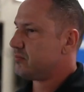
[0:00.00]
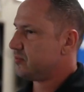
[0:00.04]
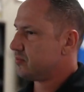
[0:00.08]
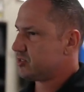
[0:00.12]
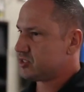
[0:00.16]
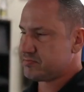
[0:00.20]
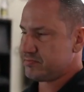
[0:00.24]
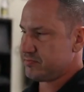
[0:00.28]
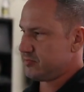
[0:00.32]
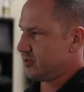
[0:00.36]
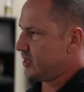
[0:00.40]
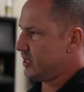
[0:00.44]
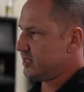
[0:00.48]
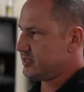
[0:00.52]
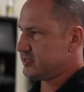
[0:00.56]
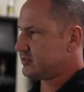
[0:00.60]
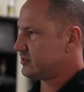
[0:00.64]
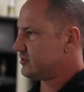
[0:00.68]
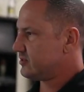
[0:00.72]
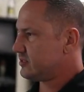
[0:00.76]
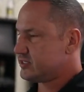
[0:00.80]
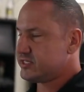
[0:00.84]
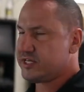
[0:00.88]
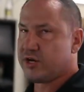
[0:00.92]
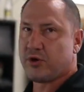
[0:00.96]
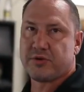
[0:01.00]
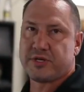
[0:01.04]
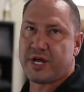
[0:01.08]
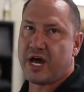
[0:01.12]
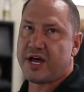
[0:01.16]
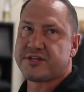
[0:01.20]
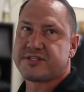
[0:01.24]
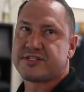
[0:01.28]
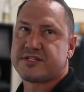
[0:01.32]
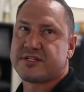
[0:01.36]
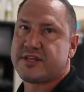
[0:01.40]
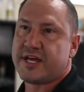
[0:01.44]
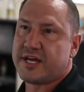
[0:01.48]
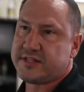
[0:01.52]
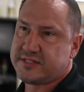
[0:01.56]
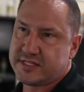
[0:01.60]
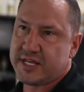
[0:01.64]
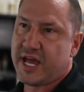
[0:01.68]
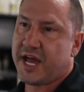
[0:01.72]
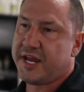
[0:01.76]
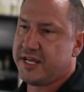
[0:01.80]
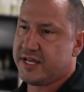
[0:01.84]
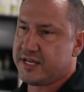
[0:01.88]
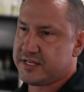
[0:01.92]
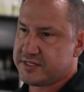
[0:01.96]
It's zero dust. That's
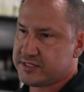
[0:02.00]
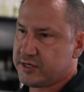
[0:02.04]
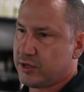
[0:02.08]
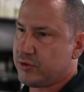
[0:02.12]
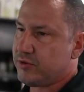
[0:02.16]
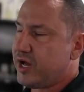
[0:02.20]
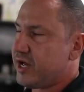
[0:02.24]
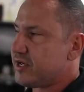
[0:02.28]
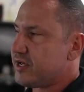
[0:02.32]
the idea, is zero